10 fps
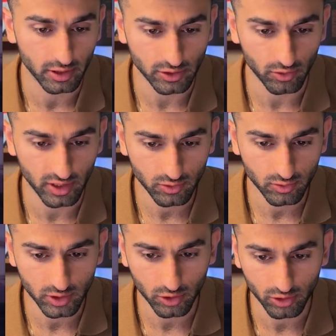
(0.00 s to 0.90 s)
And so
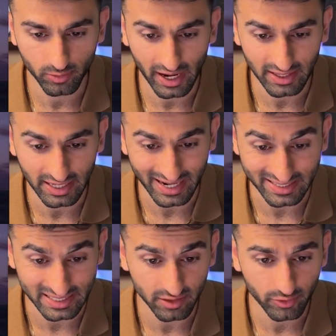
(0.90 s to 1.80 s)
this returned back the
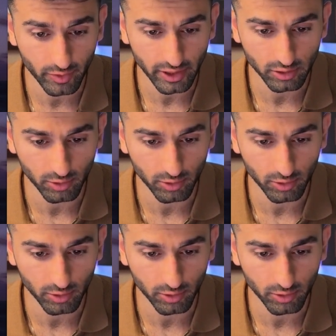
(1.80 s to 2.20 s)
ID of the record,